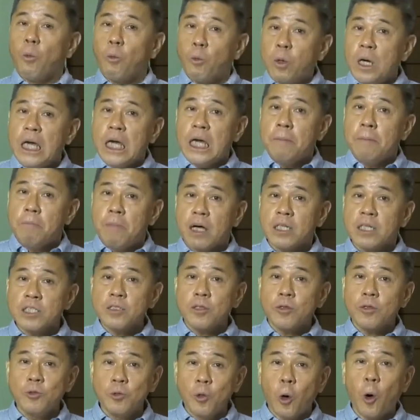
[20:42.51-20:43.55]
We
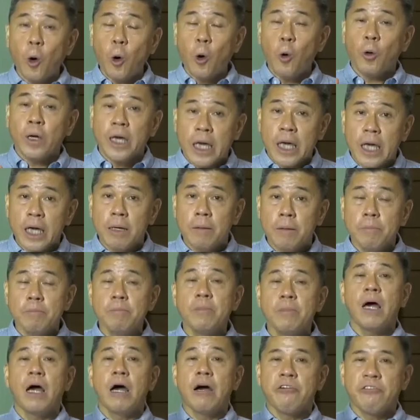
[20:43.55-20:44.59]
must know
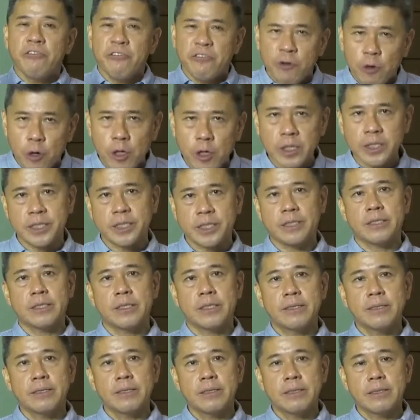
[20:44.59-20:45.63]
him
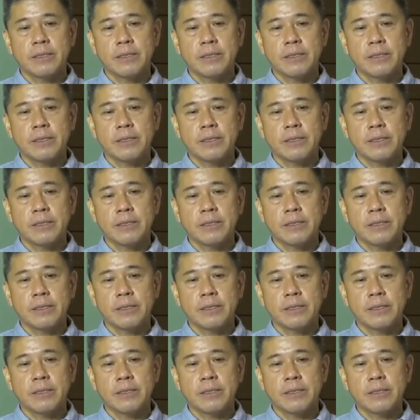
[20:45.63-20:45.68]
first.